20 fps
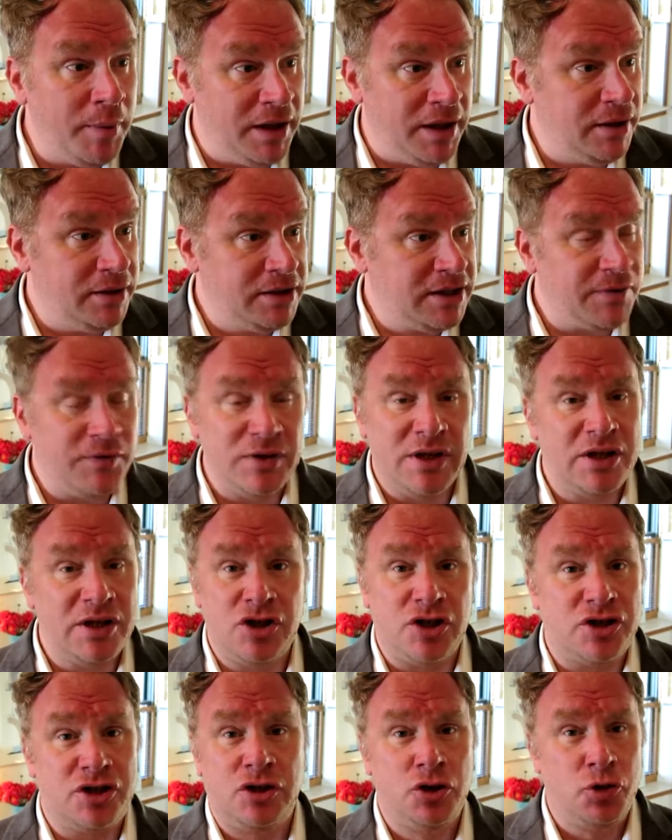different than
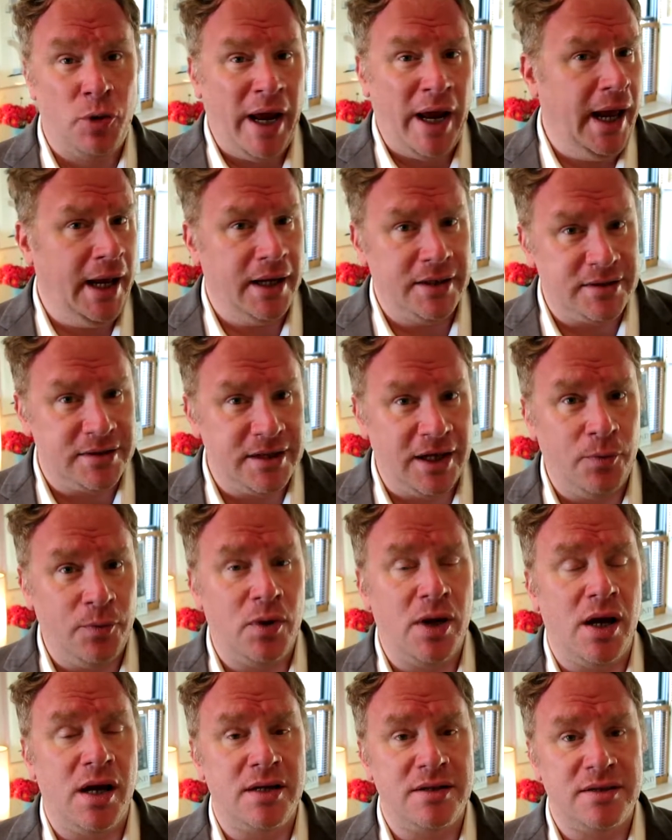just drinks. It
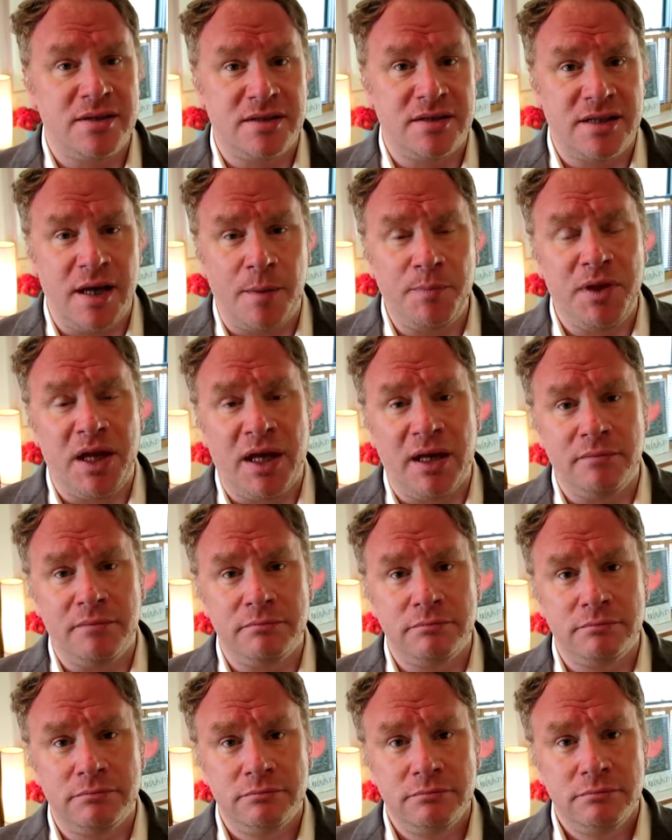was
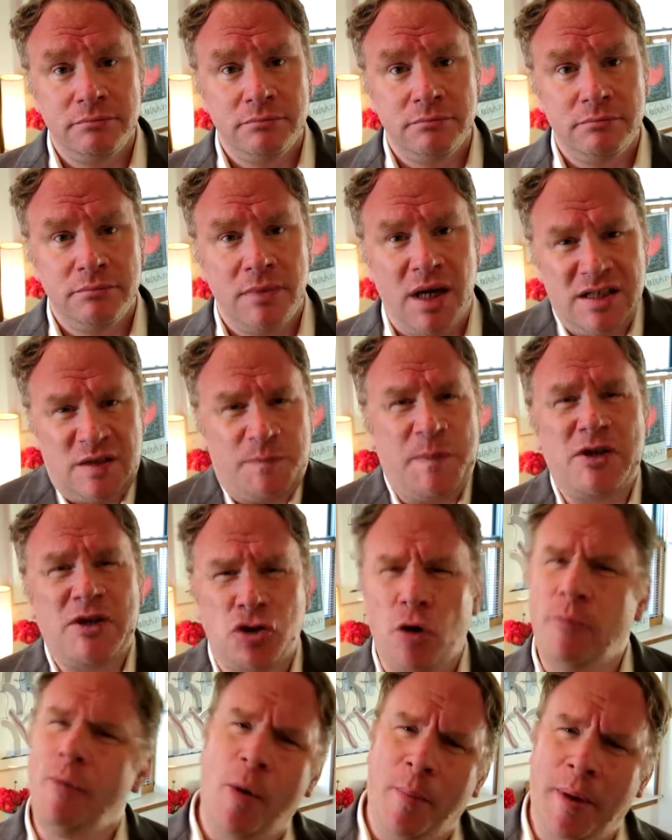something, a
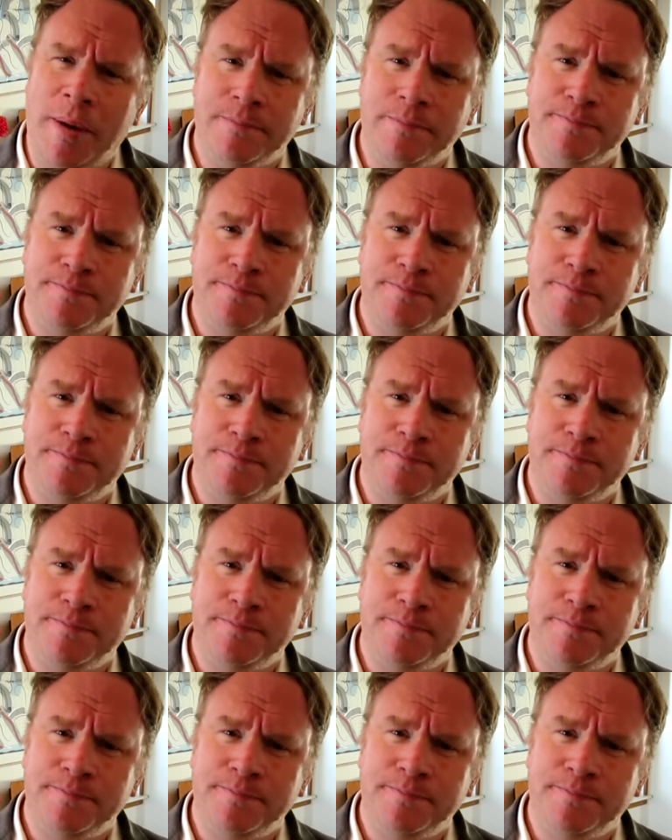special moment.